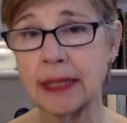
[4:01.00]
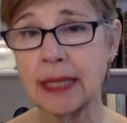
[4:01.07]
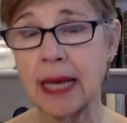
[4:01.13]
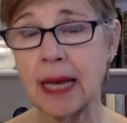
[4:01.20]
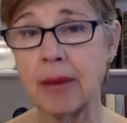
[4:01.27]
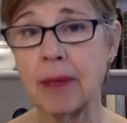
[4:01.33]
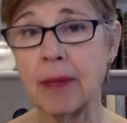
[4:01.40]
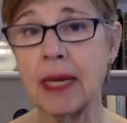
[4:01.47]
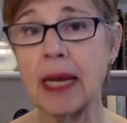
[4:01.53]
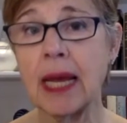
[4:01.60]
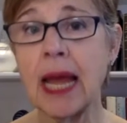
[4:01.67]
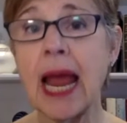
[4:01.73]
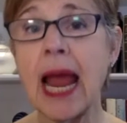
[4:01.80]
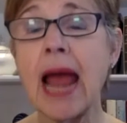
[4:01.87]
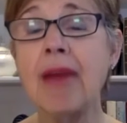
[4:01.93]
them,
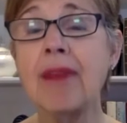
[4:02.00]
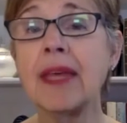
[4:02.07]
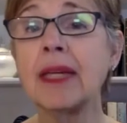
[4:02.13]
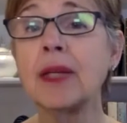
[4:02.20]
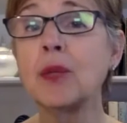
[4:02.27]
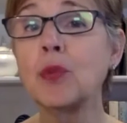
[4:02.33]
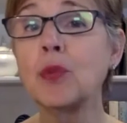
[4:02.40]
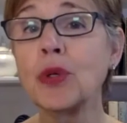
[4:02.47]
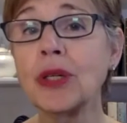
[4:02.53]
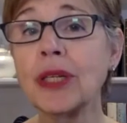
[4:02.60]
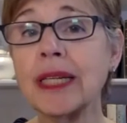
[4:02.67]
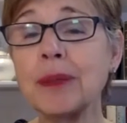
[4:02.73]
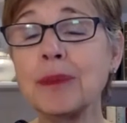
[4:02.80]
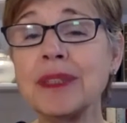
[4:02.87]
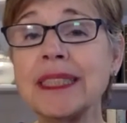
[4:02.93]
and then in
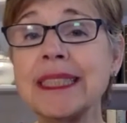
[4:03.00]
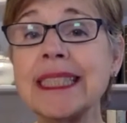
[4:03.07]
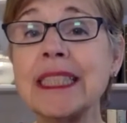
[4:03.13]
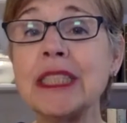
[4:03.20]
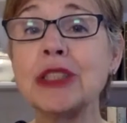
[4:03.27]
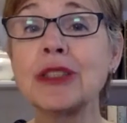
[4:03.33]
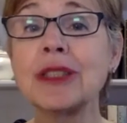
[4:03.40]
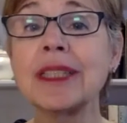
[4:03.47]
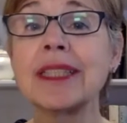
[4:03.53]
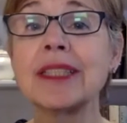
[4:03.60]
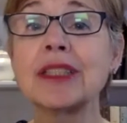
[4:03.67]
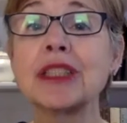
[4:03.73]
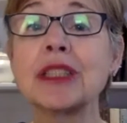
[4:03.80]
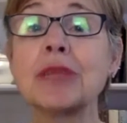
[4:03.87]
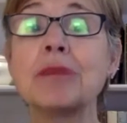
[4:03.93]
working with senior
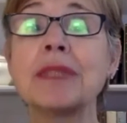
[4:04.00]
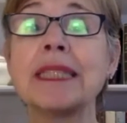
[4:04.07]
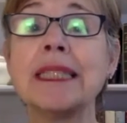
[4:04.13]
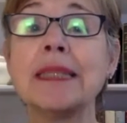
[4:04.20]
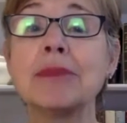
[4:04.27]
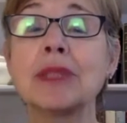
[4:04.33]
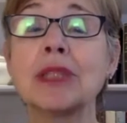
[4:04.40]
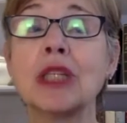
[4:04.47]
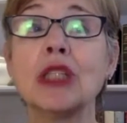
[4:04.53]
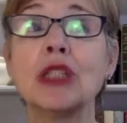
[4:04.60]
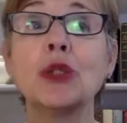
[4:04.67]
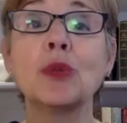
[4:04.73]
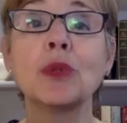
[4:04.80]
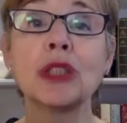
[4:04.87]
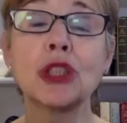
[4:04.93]
leadership teams
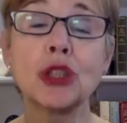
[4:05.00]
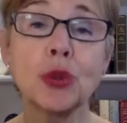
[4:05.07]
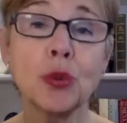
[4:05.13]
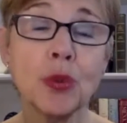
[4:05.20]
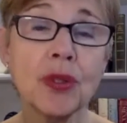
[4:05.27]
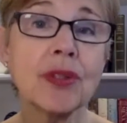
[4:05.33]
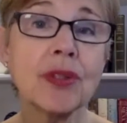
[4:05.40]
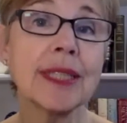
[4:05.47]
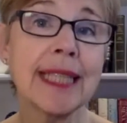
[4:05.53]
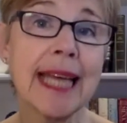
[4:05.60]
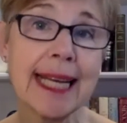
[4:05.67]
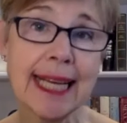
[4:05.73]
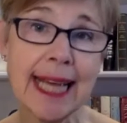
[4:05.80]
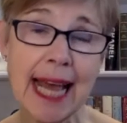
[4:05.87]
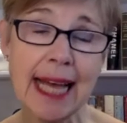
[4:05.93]
to assure that
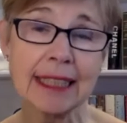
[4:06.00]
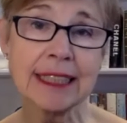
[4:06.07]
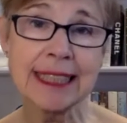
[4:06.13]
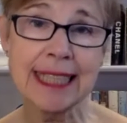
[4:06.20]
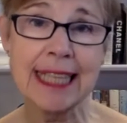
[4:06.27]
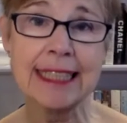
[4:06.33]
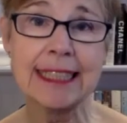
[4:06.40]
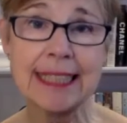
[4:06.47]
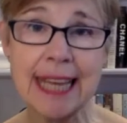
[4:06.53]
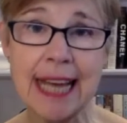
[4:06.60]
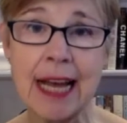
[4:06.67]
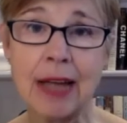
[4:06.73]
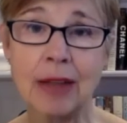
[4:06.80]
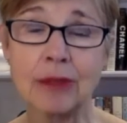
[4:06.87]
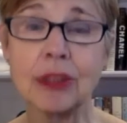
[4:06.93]
they cascade
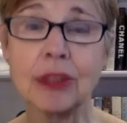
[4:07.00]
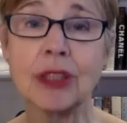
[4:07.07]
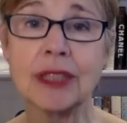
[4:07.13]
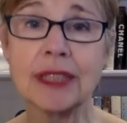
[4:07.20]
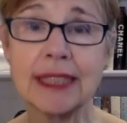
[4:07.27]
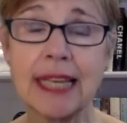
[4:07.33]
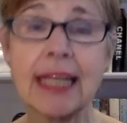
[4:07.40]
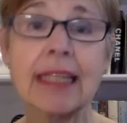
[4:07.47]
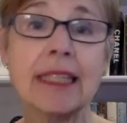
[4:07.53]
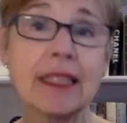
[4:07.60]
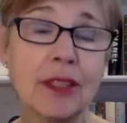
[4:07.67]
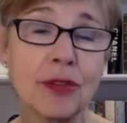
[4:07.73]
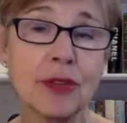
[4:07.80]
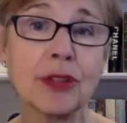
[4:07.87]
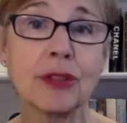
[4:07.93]
down to the second
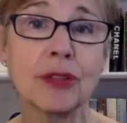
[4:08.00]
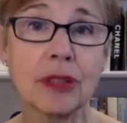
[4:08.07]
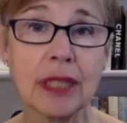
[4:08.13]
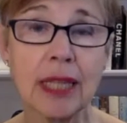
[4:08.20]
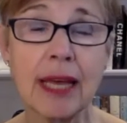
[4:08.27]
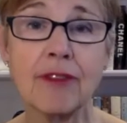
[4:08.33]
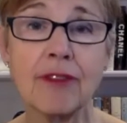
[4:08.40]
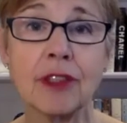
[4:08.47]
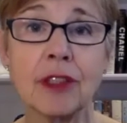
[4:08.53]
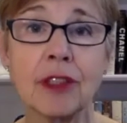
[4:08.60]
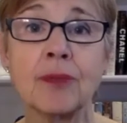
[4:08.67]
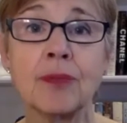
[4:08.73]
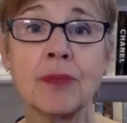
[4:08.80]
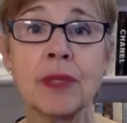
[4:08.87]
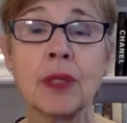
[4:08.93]
and third
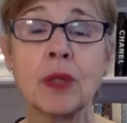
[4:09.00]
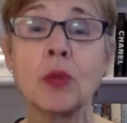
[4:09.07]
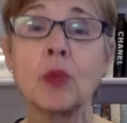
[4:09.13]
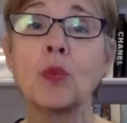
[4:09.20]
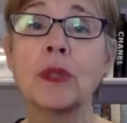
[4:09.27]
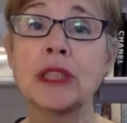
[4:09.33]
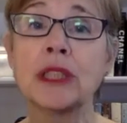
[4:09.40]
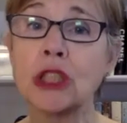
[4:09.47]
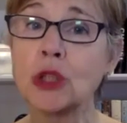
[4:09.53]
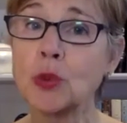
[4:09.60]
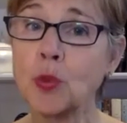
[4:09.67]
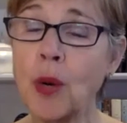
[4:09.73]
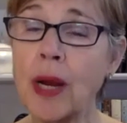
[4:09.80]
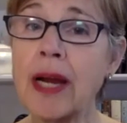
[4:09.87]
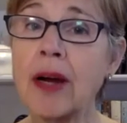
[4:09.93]
level, which is
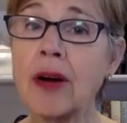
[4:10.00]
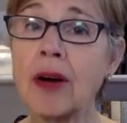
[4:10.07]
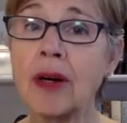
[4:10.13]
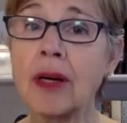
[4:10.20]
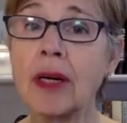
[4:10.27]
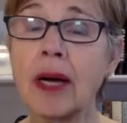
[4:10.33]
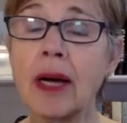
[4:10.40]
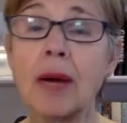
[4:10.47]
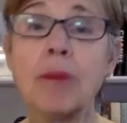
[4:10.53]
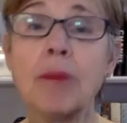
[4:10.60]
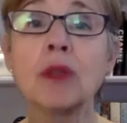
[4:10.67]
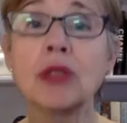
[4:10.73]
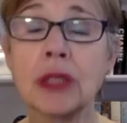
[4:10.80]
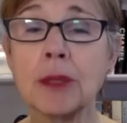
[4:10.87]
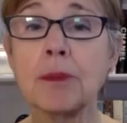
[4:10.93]
where
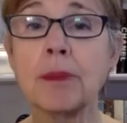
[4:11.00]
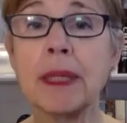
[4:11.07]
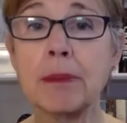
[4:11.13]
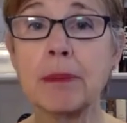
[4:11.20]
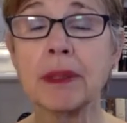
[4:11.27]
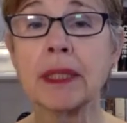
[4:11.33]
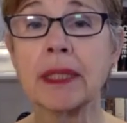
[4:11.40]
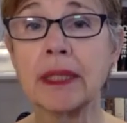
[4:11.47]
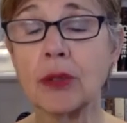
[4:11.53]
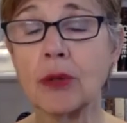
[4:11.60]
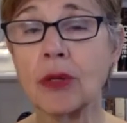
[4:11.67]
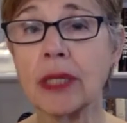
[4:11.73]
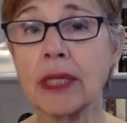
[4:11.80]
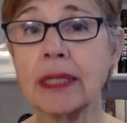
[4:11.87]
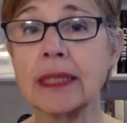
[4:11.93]
most of the people in an
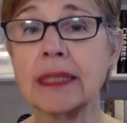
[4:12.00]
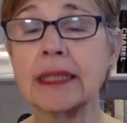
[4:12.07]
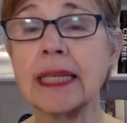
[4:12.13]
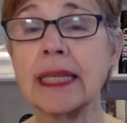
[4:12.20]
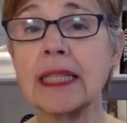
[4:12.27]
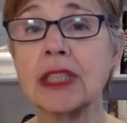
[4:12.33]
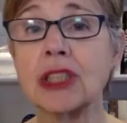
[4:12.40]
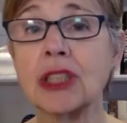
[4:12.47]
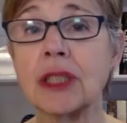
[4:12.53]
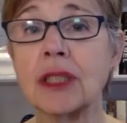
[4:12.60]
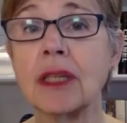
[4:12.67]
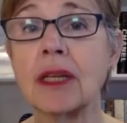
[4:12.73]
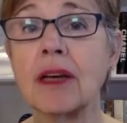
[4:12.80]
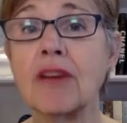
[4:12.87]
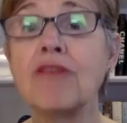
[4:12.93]

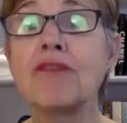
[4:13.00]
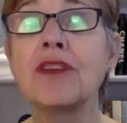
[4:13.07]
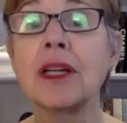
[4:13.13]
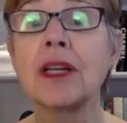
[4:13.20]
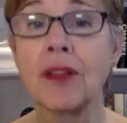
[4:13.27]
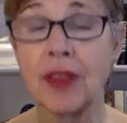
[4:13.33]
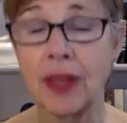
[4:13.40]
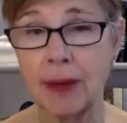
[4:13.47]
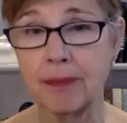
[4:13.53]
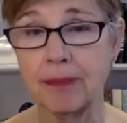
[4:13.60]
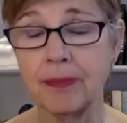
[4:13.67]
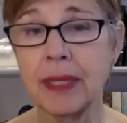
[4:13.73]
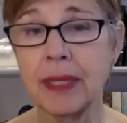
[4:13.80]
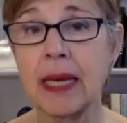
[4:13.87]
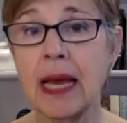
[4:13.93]
organization feel them
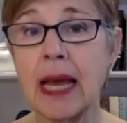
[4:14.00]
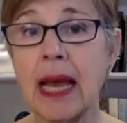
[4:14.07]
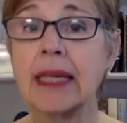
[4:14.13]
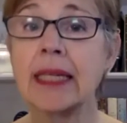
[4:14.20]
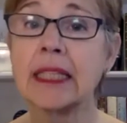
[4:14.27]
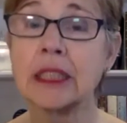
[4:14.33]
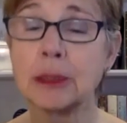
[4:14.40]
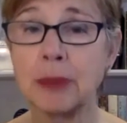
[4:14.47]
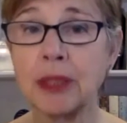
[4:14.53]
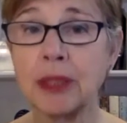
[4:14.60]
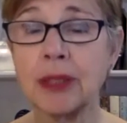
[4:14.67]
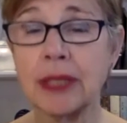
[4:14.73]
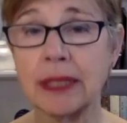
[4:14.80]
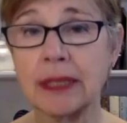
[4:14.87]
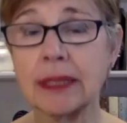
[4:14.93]
and
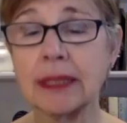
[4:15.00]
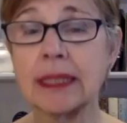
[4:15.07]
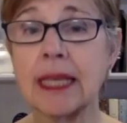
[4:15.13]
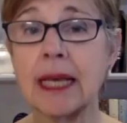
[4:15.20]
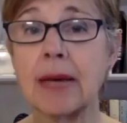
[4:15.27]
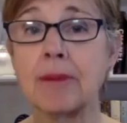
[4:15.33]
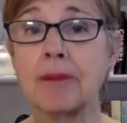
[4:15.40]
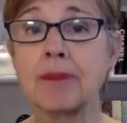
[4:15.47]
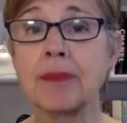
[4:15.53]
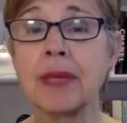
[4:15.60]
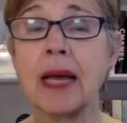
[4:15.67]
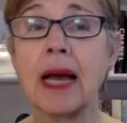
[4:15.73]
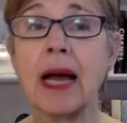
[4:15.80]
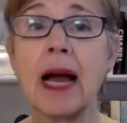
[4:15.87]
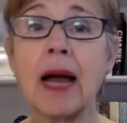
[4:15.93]
experience them.
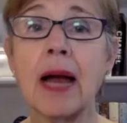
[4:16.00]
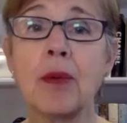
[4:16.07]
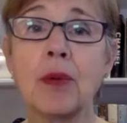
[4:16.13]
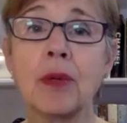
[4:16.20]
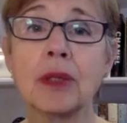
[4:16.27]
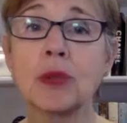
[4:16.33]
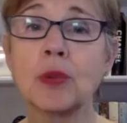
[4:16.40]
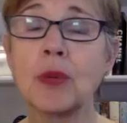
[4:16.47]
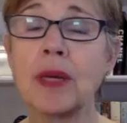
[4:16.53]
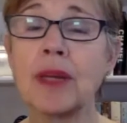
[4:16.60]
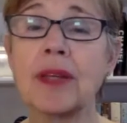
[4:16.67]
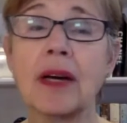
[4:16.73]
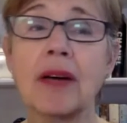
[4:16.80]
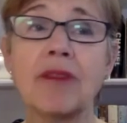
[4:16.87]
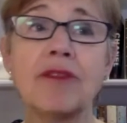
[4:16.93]
I worked with
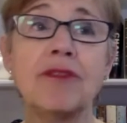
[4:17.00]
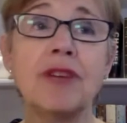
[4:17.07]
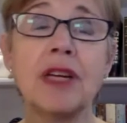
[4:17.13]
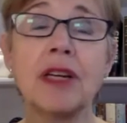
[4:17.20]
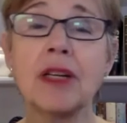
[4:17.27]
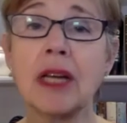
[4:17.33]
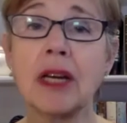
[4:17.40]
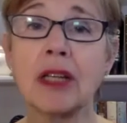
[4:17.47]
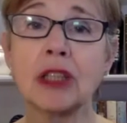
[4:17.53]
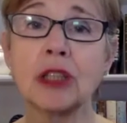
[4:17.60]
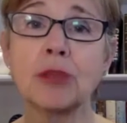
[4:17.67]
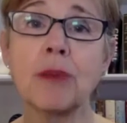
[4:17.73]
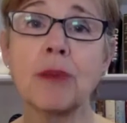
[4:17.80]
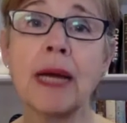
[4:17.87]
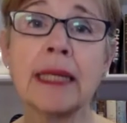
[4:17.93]
a very large
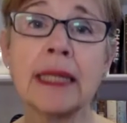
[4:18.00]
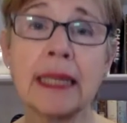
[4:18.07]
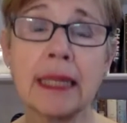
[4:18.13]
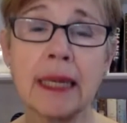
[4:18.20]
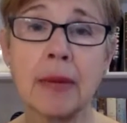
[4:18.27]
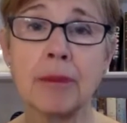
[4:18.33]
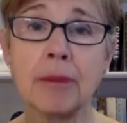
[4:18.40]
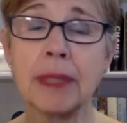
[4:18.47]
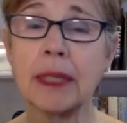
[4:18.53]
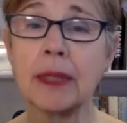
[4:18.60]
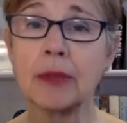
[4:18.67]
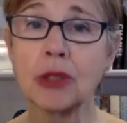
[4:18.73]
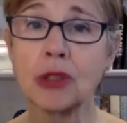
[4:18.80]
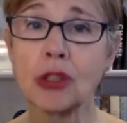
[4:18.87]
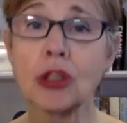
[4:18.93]
mining company. It
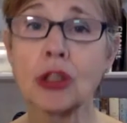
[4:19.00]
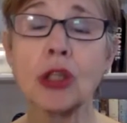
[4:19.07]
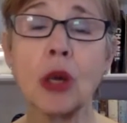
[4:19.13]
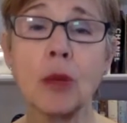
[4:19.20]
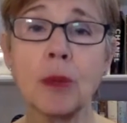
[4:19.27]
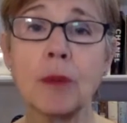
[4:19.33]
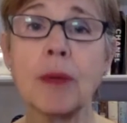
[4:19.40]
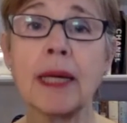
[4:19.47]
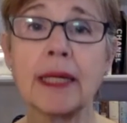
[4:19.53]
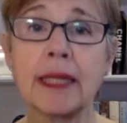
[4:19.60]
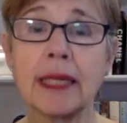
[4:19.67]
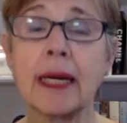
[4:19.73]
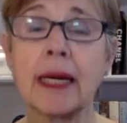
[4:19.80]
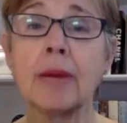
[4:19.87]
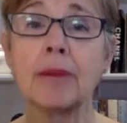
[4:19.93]
was a global
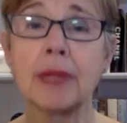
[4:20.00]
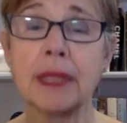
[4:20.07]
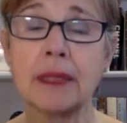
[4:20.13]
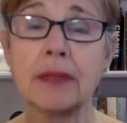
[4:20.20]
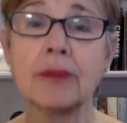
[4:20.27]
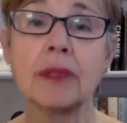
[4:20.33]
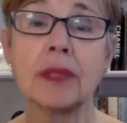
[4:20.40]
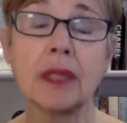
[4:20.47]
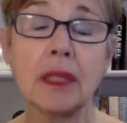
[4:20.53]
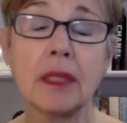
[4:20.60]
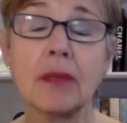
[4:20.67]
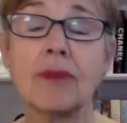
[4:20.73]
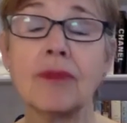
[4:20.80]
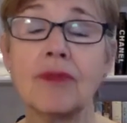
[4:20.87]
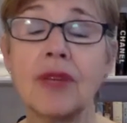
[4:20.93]
mining company,
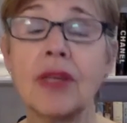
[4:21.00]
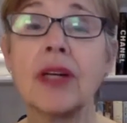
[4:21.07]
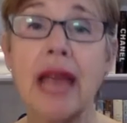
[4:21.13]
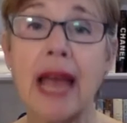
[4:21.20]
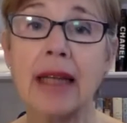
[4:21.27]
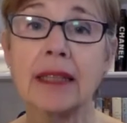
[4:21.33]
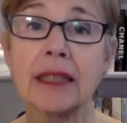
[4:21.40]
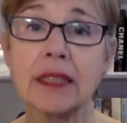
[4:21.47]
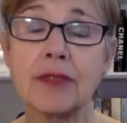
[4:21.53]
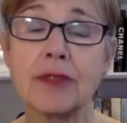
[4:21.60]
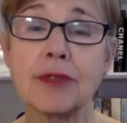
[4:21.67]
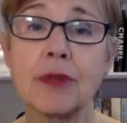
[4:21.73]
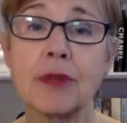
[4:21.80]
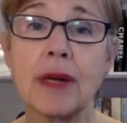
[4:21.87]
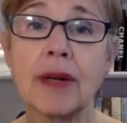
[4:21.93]
very active
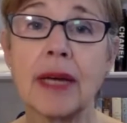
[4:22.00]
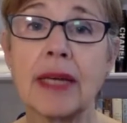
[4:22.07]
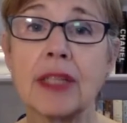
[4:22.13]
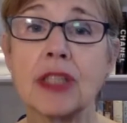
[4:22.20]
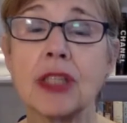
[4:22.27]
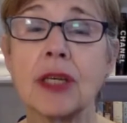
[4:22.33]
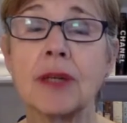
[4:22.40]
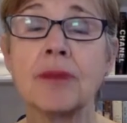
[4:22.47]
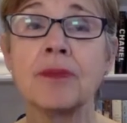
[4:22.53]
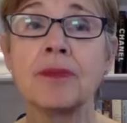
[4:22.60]
throughout Asia.